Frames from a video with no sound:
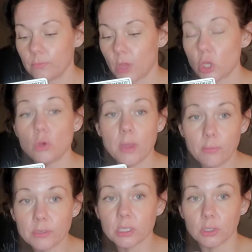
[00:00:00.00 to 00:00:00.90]
You get
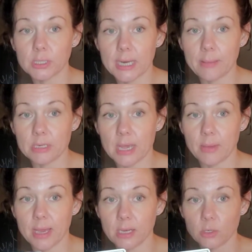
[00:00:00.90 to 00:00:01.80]
results time and time
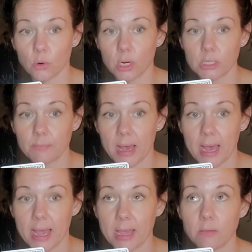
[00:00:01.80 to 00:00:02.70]
again, Taurus,
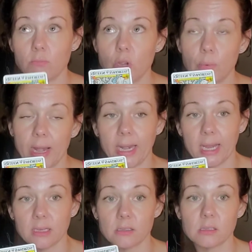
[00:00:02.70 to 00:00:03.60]
by your
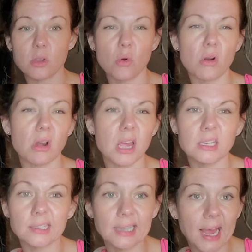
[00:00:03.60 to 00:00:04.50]
wittiness, your
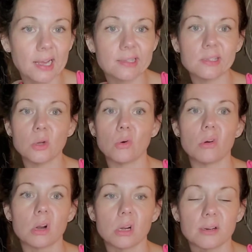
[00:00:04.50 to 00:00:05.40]
intellect,
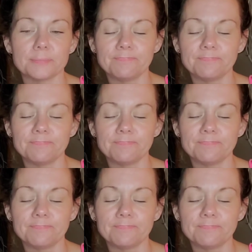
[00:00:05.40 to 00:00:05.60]
your